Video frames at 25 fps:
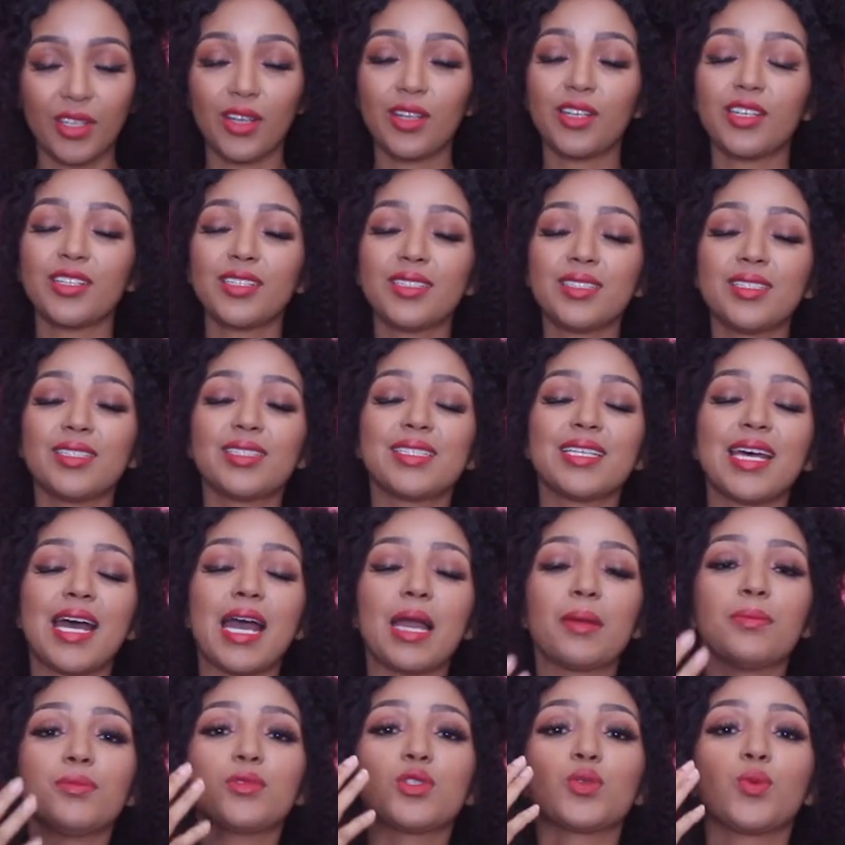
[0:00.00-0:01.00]
A lot of the
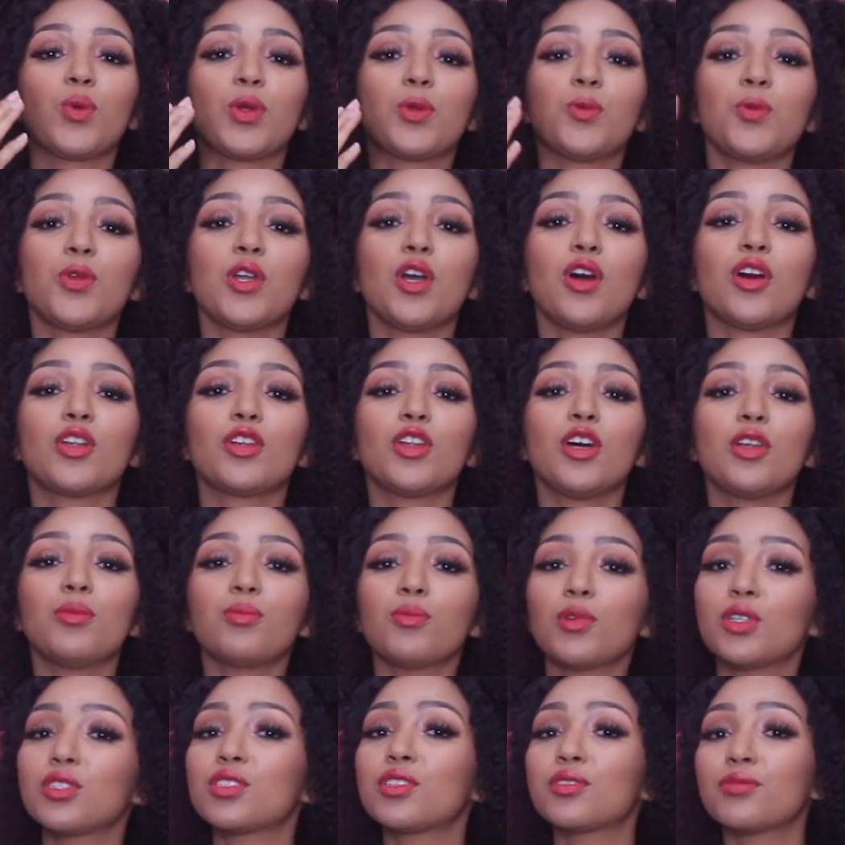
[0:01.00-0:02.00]
times when we are
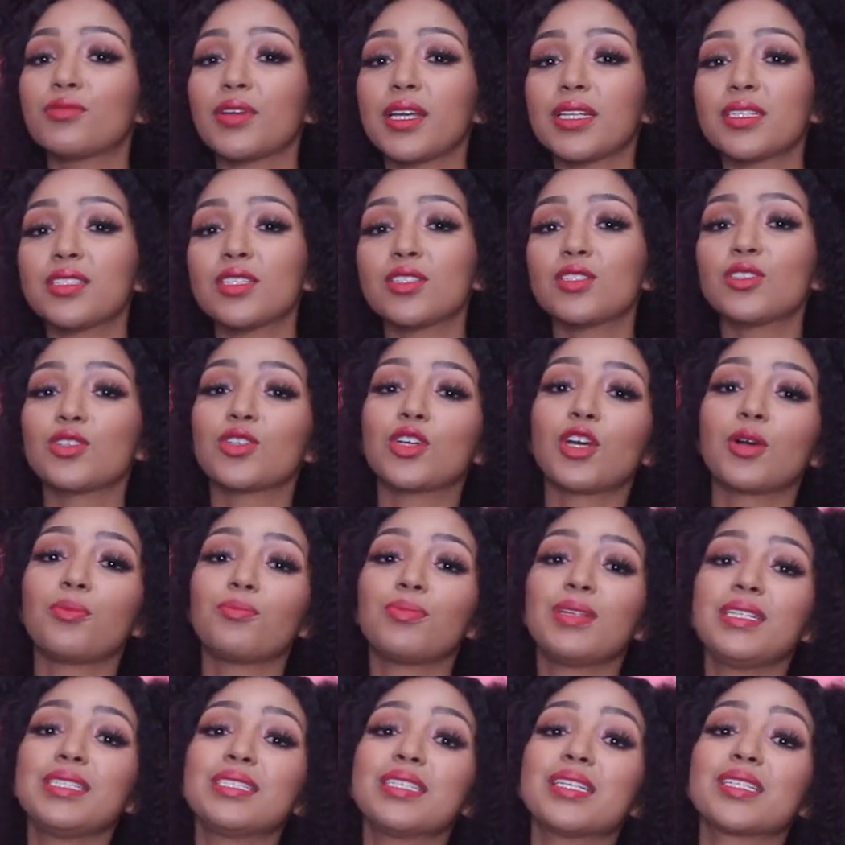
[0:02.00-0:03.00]
not motivated to
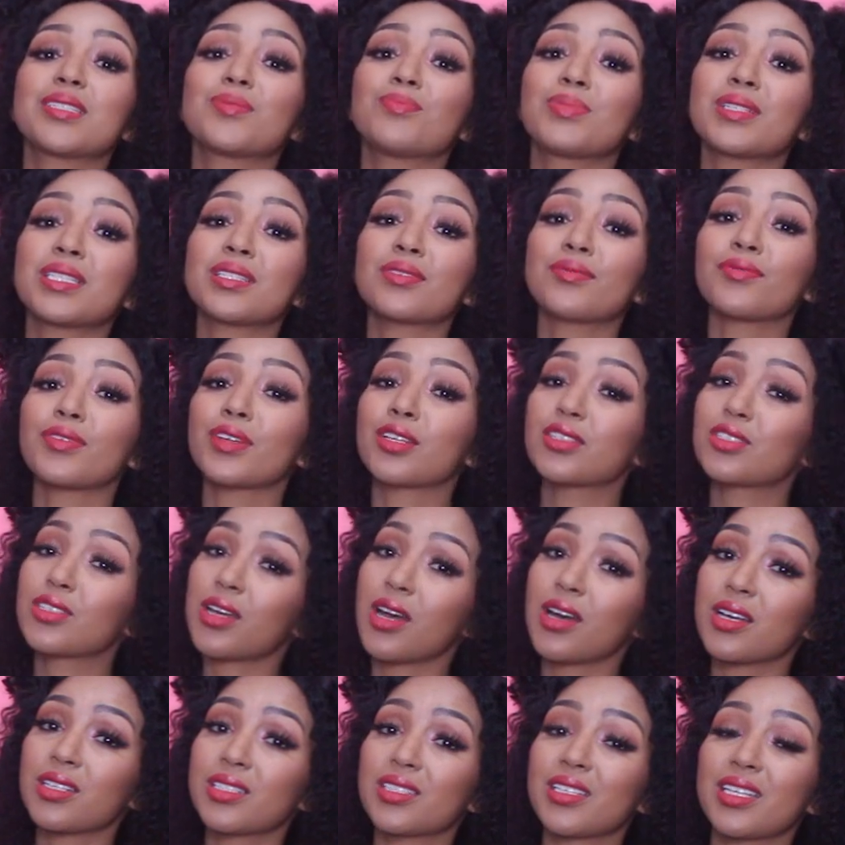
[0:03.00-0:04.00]
complete a specific
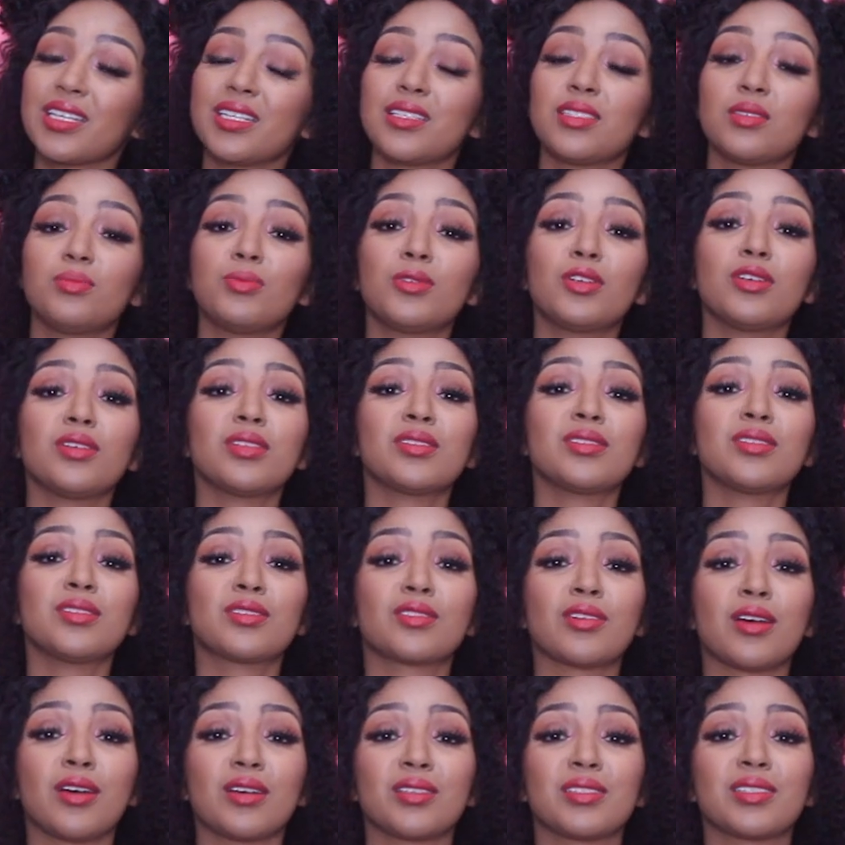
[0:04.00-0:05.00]
task, it is because the
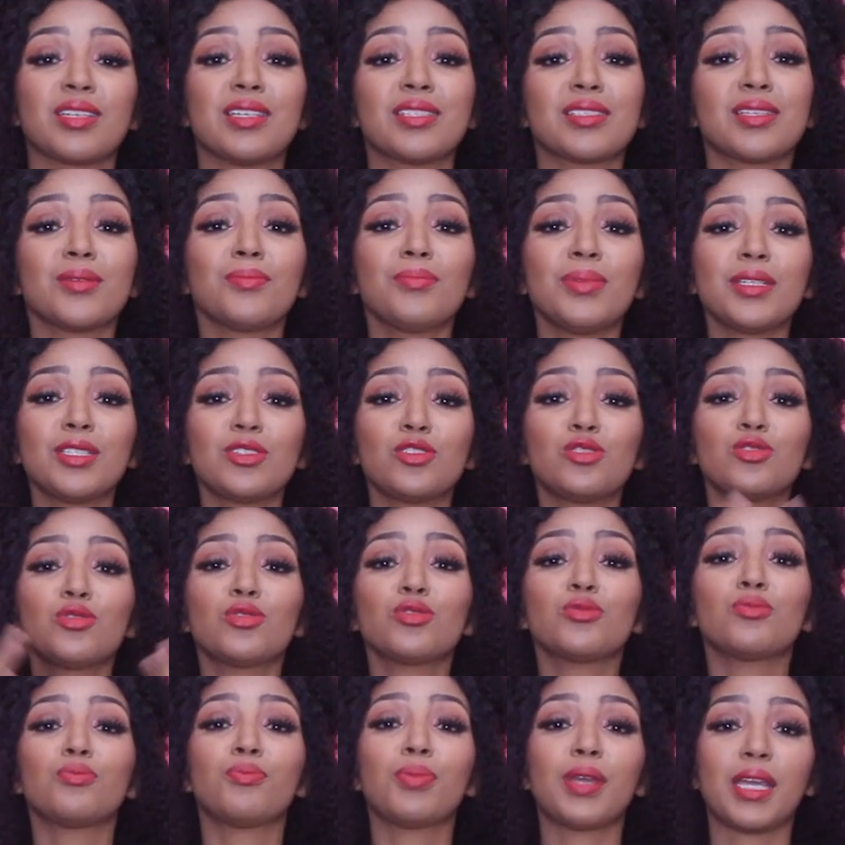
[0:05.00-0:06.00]
task is a bit
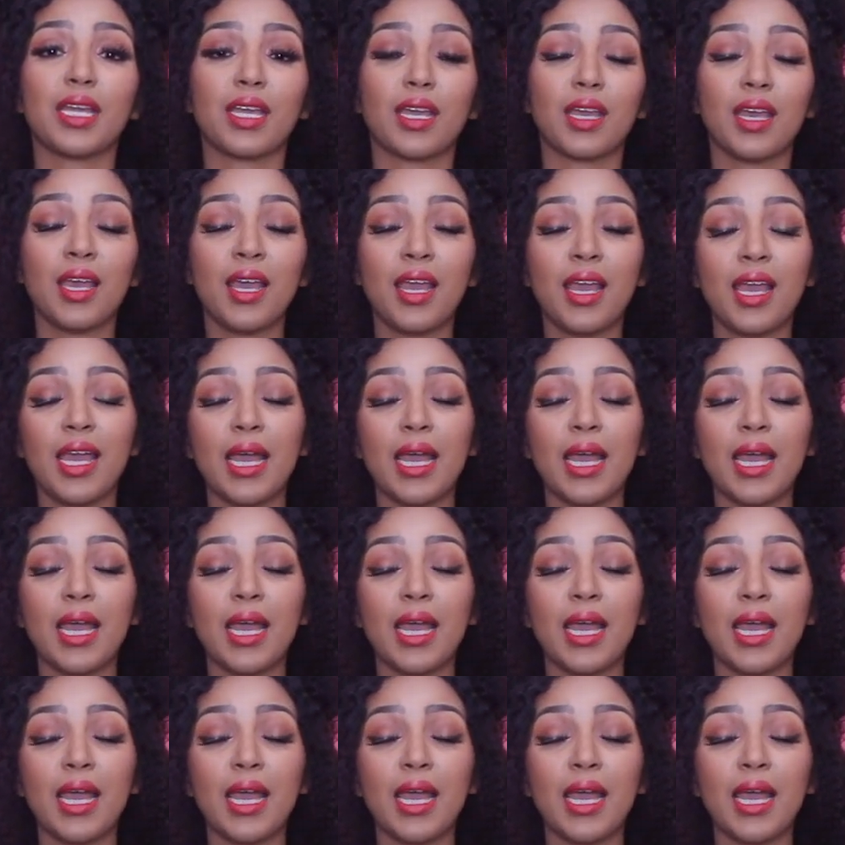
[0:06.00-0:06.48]
too big